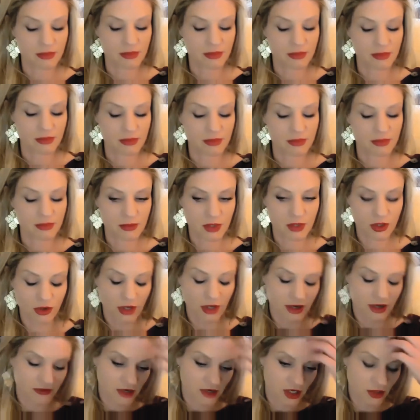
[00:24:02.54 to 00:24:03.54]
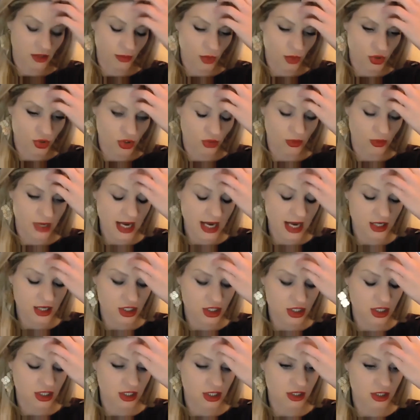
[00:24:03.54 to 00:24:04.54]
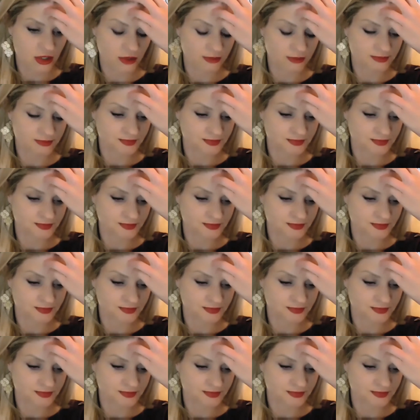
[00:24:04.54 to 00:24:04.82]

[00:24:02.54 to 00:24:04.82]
you're having an emotional reaction, or